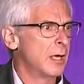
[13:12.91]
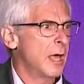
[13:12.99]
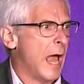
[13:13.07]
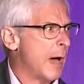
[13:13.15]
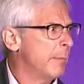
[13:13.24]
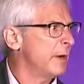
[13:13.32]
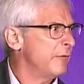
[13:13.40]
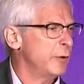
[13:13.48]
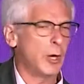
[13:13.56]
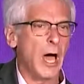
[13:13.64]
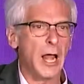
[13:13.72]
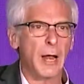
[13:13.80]
How many of you
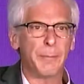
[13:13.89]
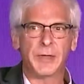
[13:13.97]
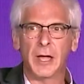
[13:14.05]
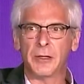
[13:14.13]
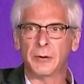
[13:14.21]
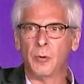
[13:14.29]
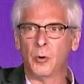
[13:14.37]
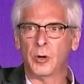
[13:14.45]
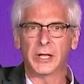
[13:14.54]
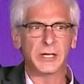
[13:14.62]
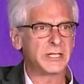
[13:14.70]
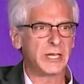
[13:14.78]
got up the other
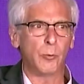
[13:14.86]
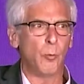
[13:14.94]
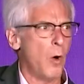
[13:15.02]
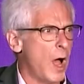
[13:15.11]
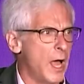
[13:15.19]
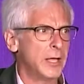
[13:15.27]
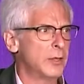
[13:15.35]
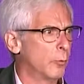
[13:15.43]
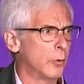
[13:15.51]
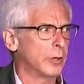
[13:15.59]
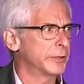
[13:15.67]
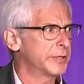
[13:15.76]
morning and said, why in the
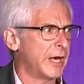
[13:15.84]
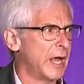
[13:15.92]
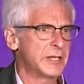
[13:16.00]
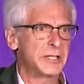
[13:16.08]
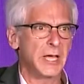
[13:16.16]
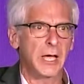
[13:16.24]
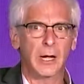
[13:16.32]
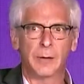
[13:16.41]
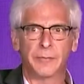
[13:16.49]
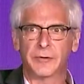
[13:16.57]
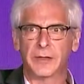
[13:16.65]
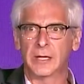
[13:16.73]
world did I sign up
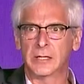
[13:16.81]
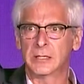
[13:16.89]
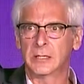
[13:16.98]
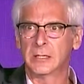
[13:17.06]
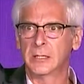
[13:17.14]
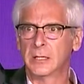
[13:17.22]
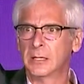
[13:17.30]
for this?